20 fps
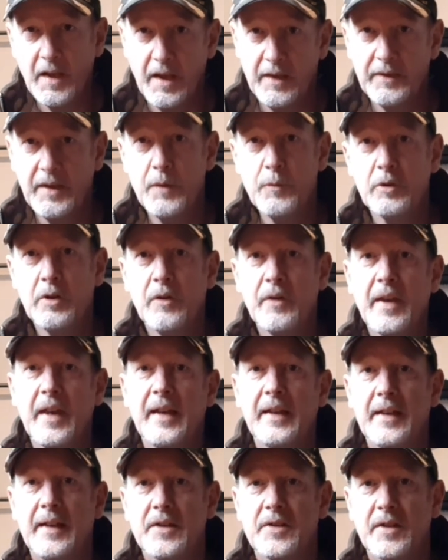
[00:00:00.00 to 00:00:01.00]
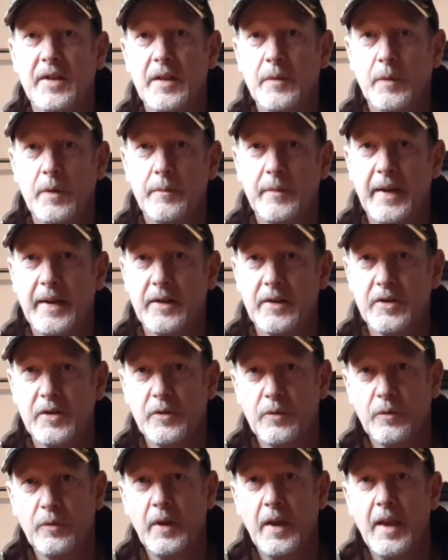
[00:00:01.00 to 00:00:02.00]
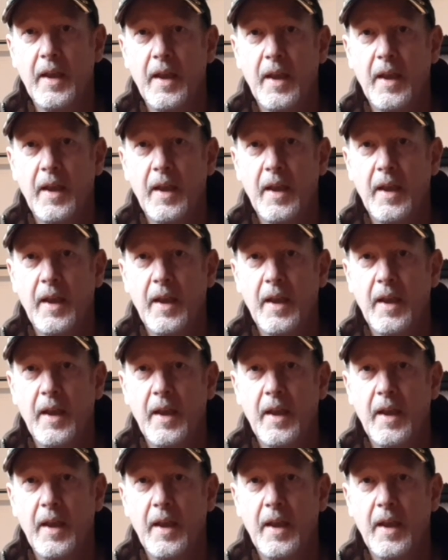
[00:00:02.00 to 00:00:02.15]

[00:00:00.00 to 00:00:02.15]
and they were okay actually. They weren't bad at all,